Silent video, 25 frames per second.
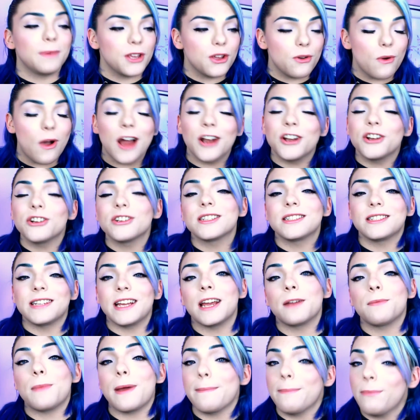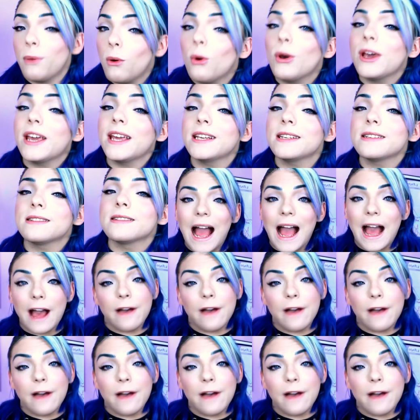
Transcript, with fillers: but you understand my point.